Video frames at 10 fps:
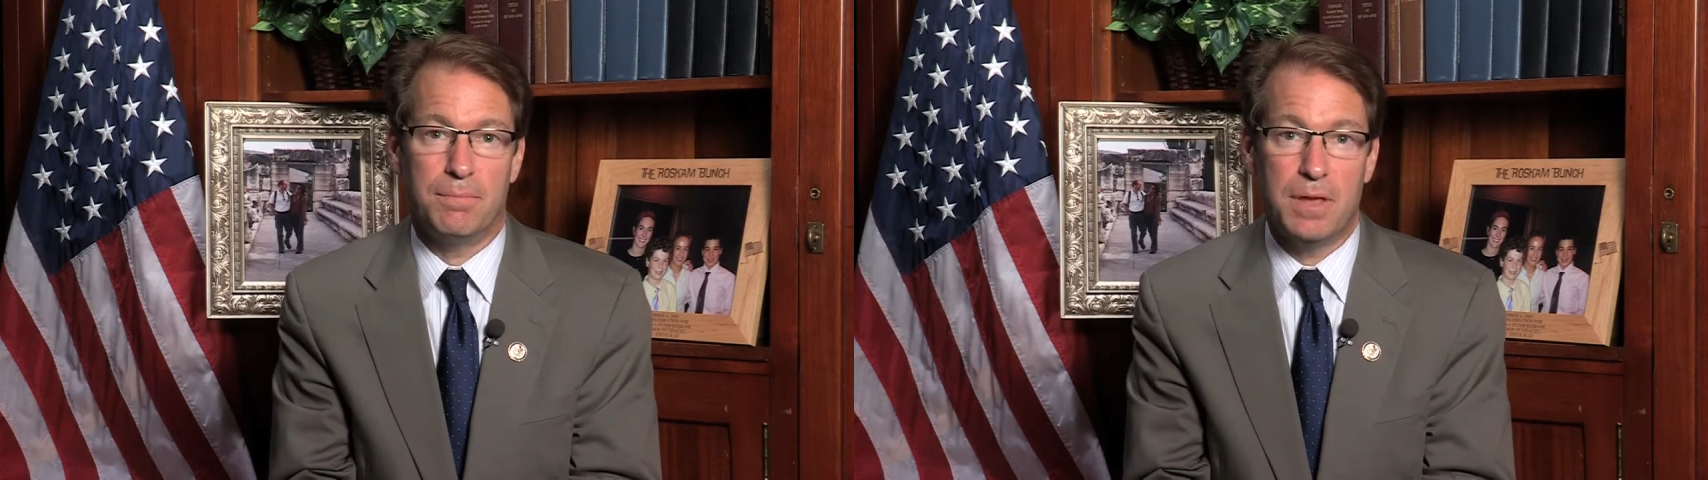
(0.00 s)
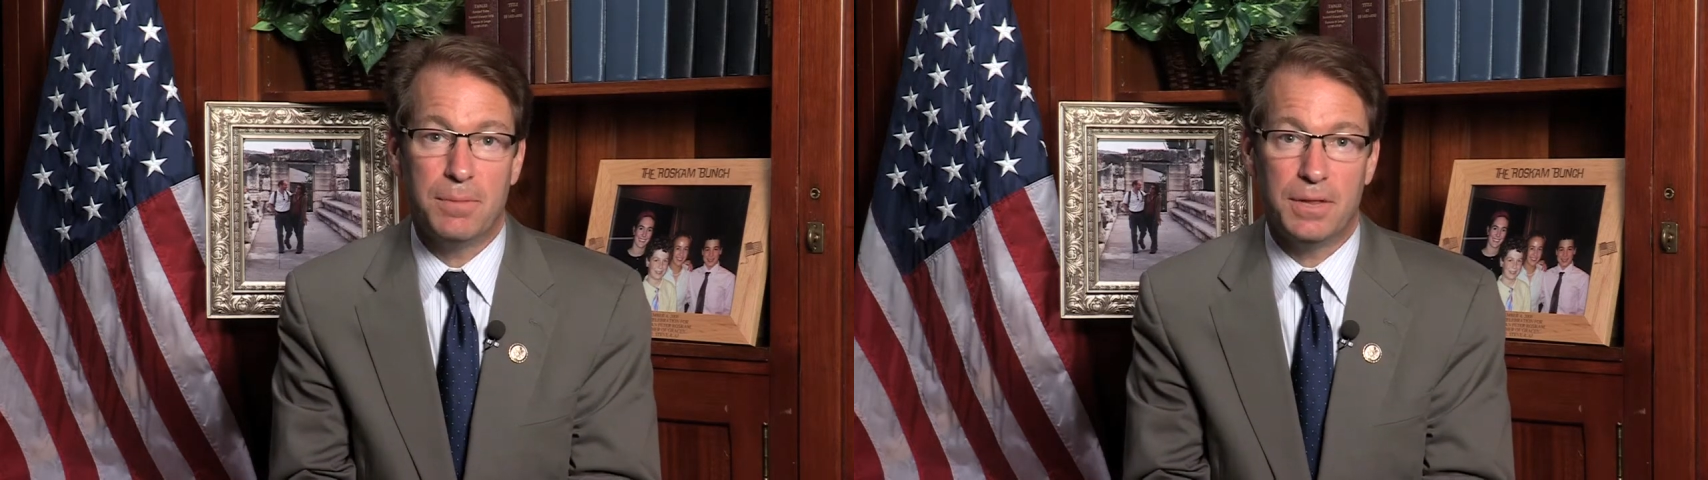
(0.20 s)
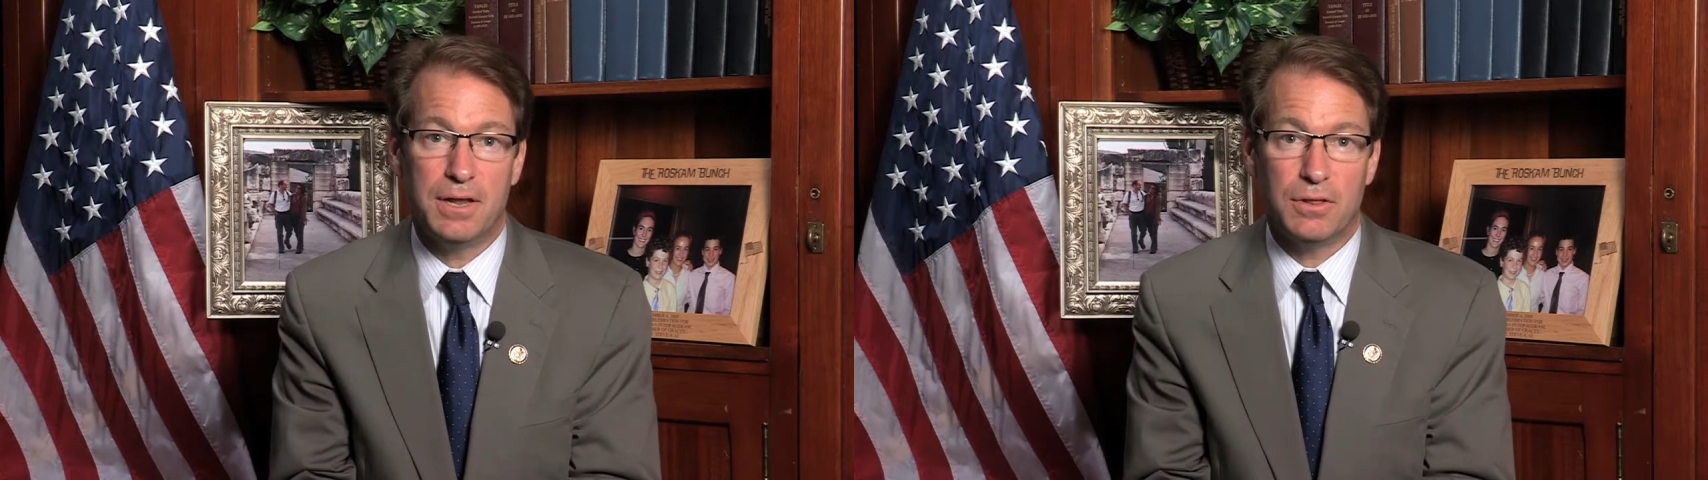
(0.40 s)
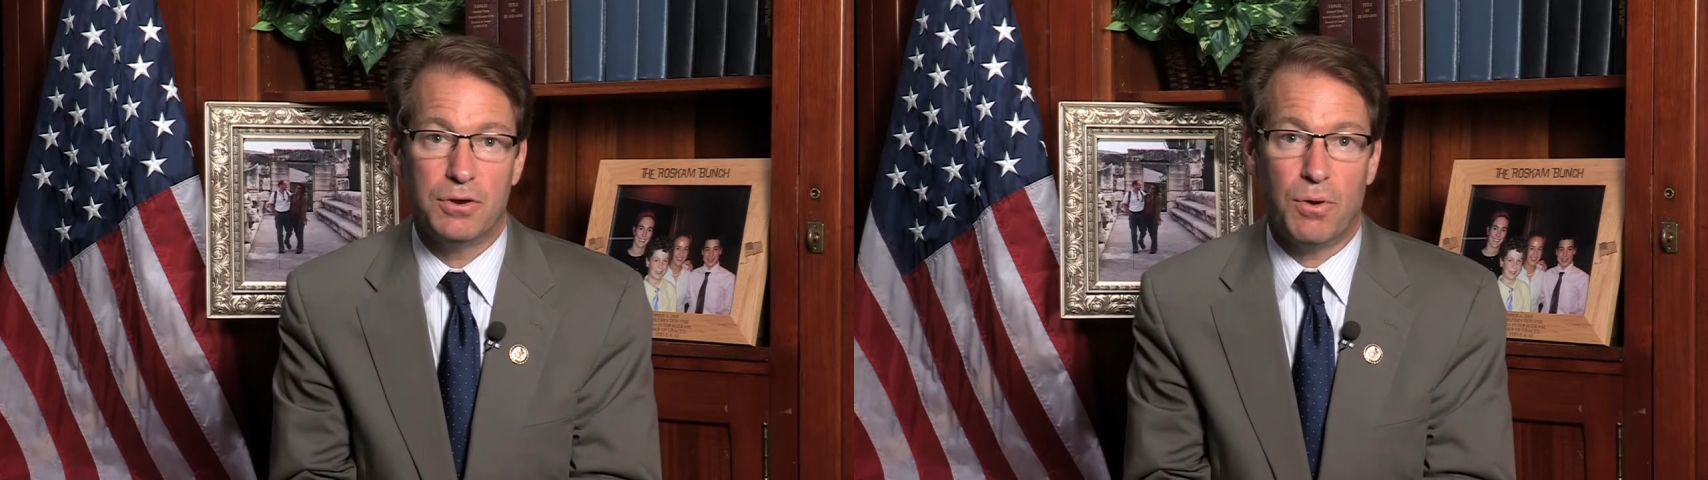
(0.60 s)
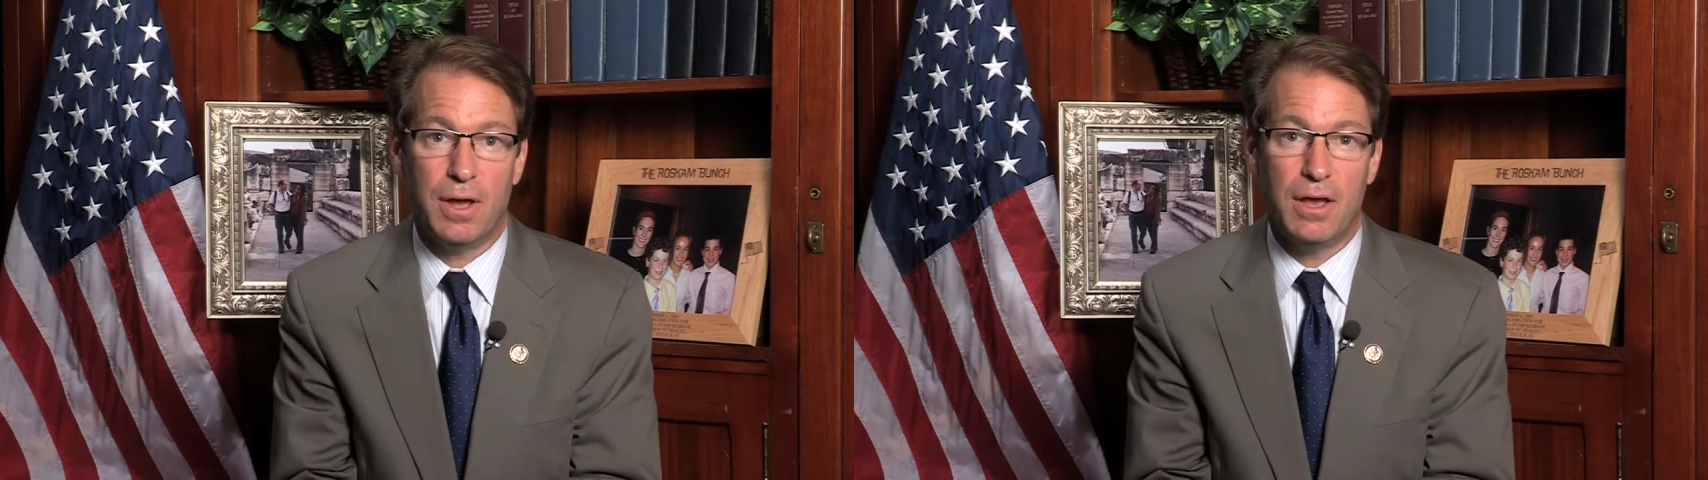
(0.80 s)
people in
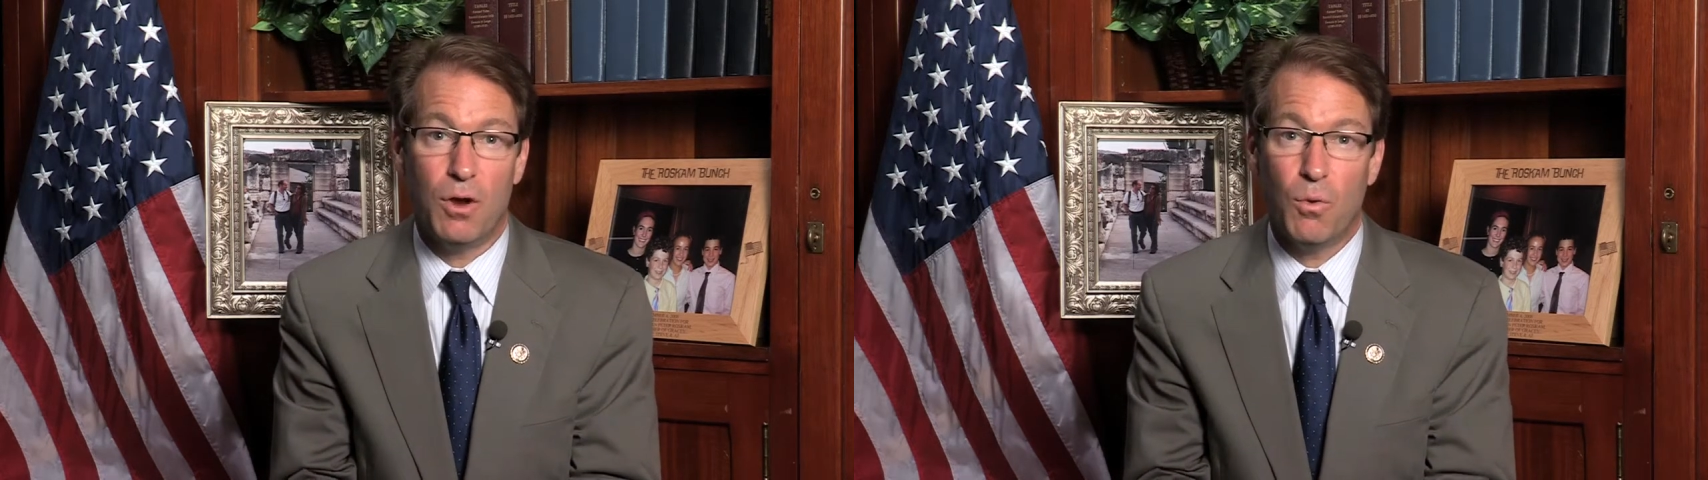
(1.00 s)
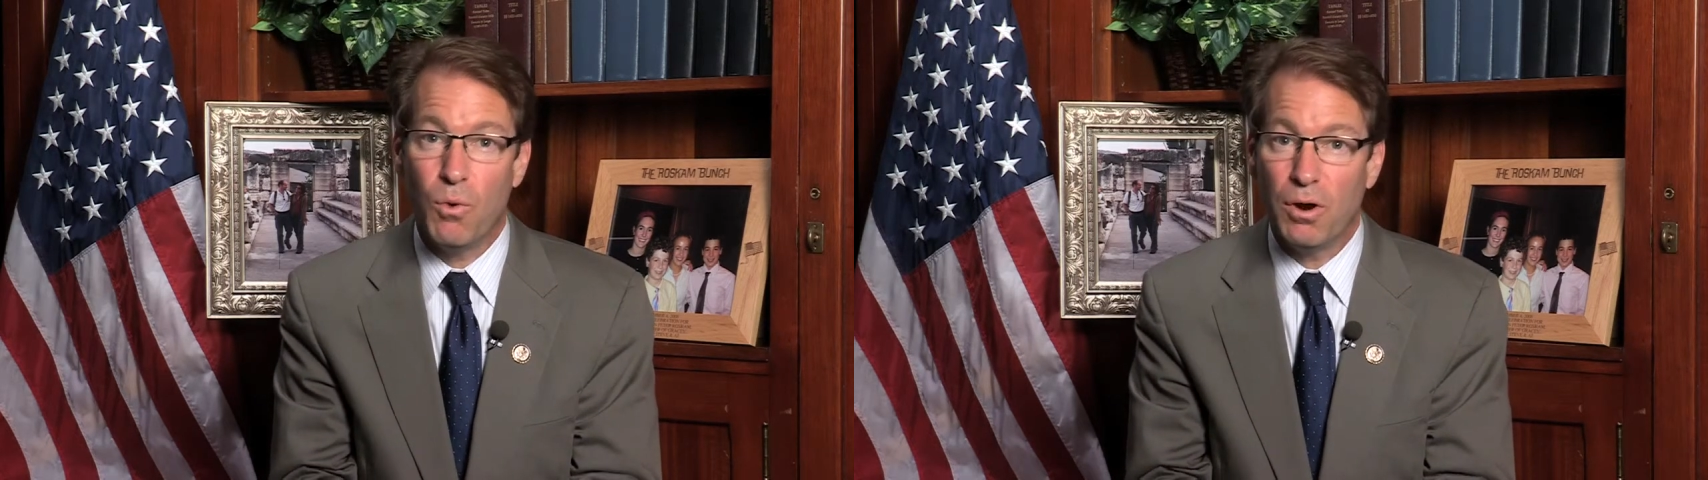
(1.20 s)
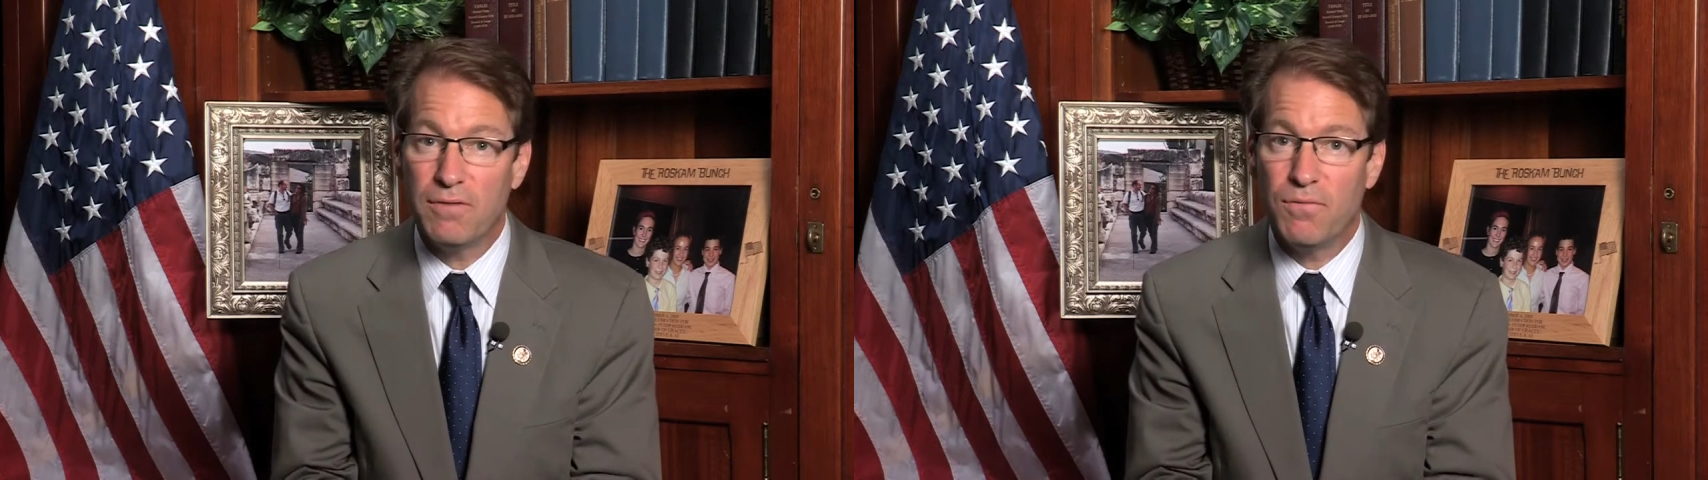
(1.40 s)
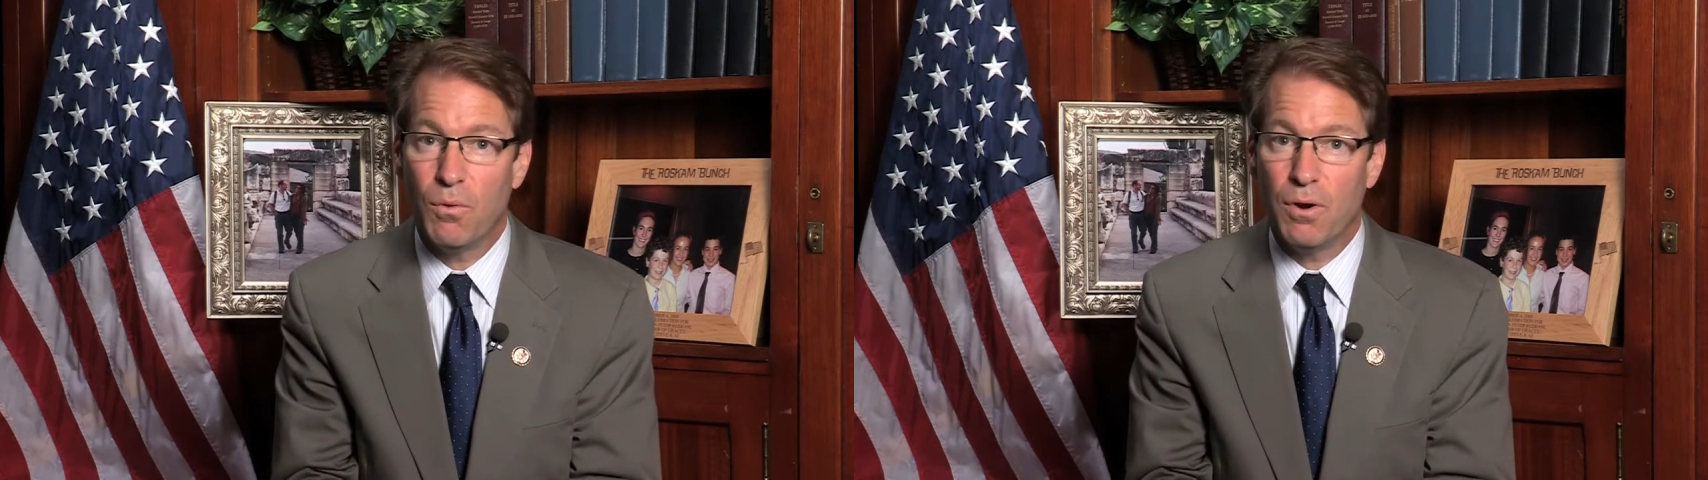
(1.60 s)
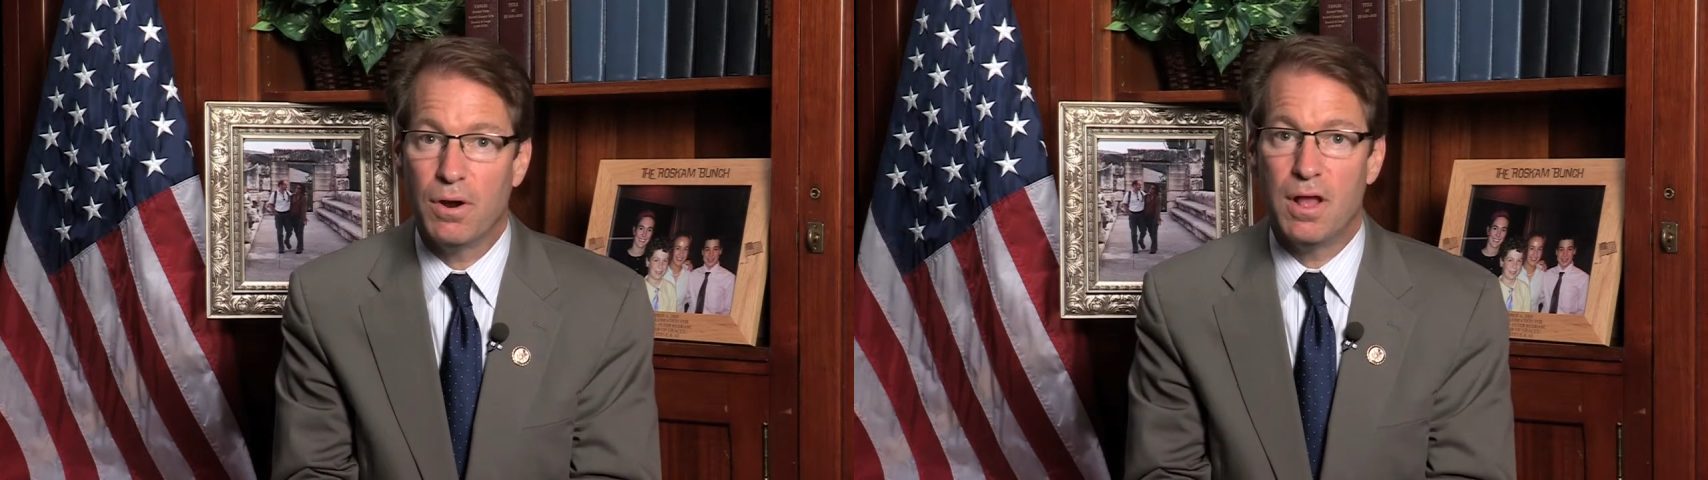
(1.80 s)
Illinois work
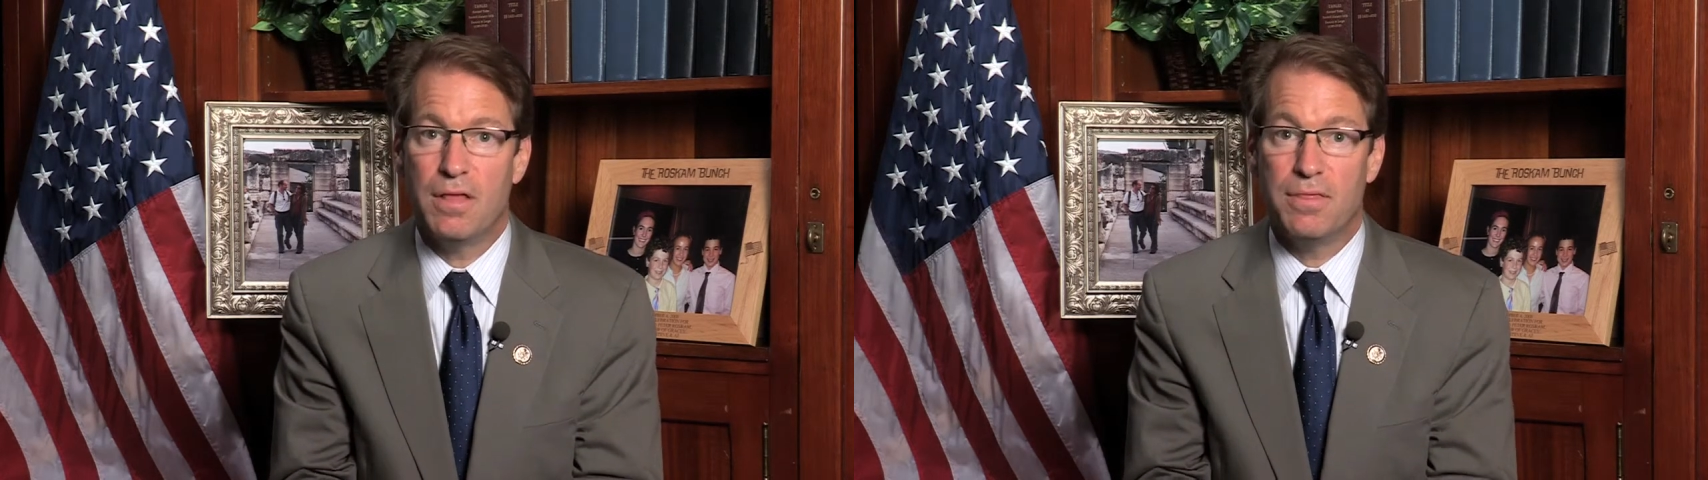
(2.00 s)
for